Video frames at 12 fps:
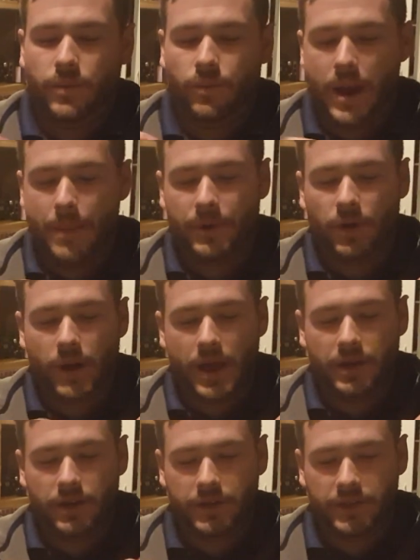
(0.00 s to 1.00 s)
Wrap it
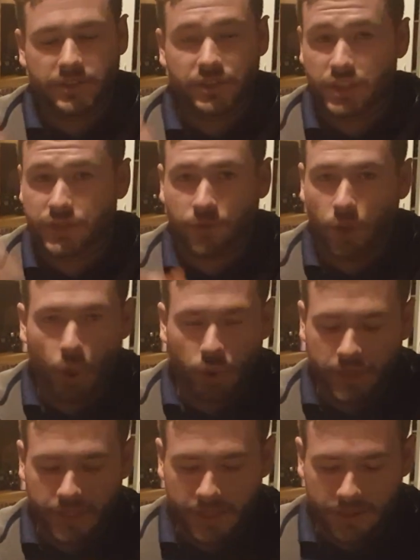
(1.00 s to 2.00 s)
around there. This is just for
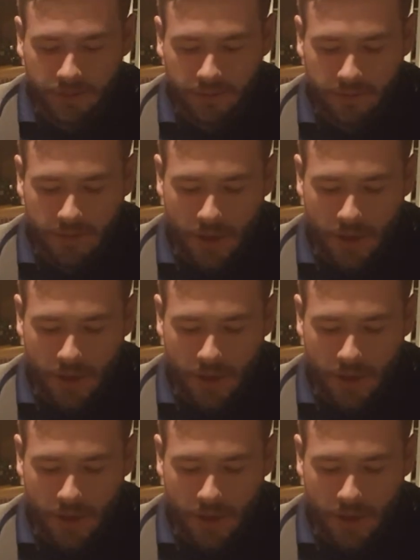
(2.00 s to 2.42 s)
holding it.